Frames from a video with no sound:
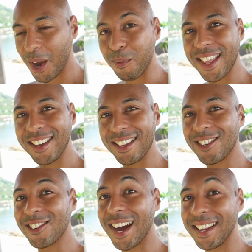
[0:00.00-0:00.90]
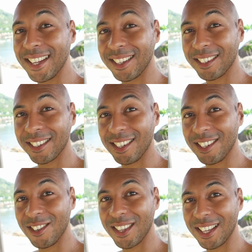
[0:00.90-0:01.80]
whether it's a good idea to
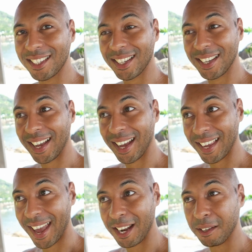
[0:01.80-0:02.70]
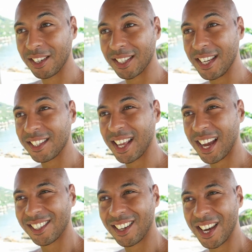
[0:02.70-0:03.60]
do this again. Is
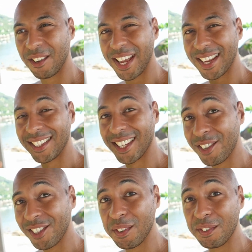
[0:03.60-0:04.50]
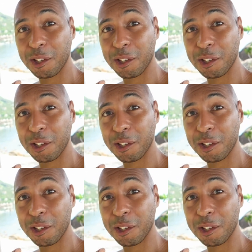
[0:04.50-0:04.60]
that a sign of negativity, of